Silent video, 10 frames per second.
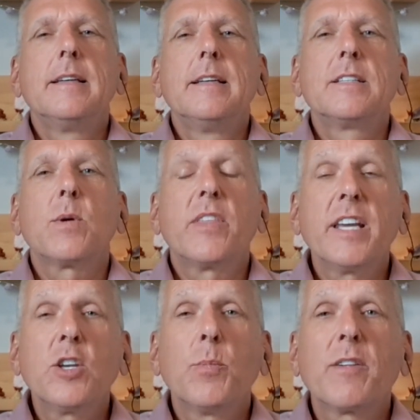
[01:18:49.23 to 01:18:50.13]
So I
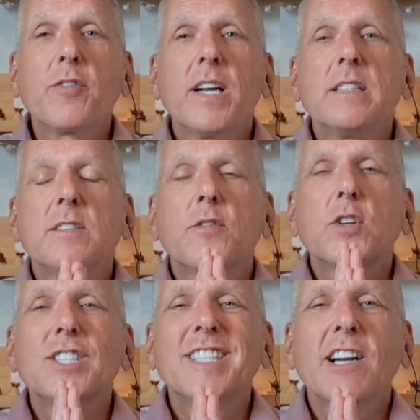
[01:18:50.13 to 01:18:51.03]
thank you, my friends, for
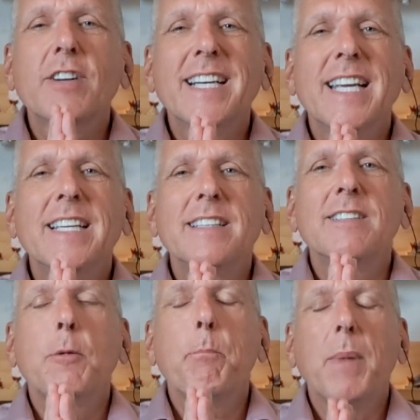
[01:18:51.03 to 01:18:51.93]
sharing
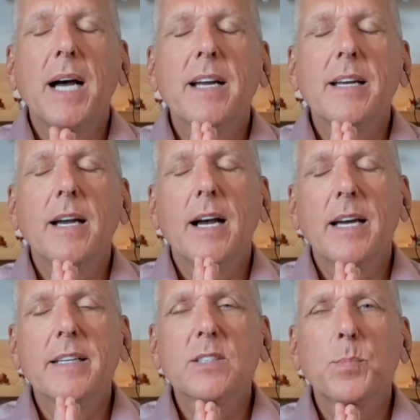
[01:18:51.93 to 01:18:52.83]
in my
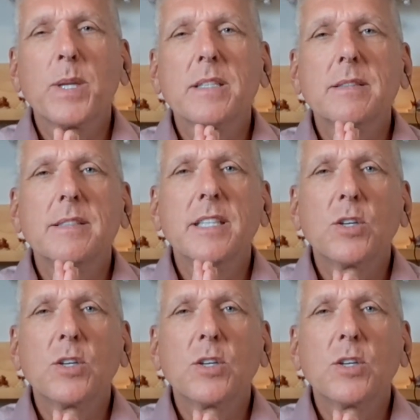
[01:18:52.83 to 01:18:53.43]
highest bliss.